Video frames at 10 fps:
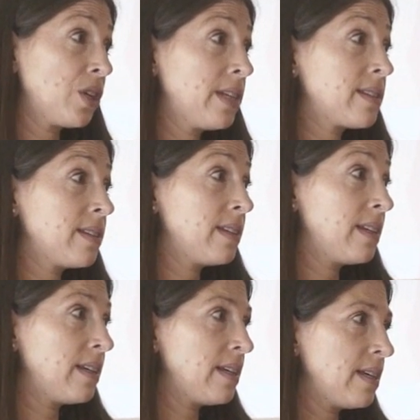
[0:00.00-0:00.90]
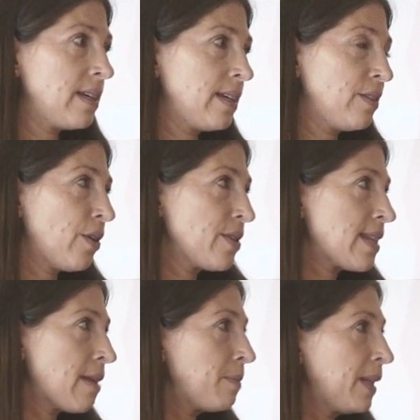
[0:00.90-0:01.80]
it you know it's
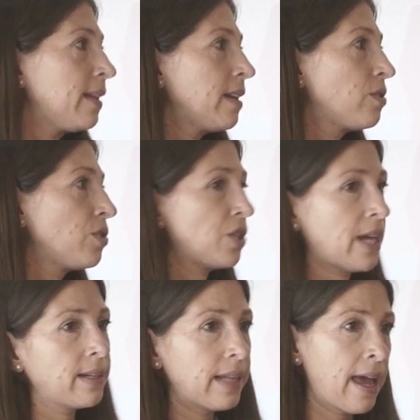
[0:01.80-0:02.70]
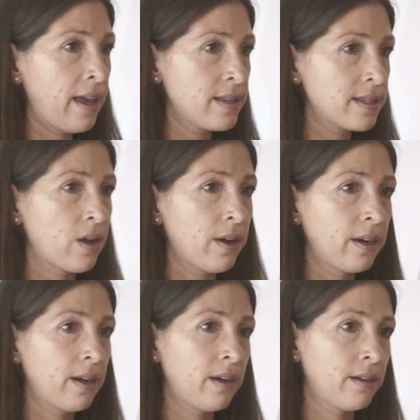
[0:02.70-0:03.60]
the ability to shed lights on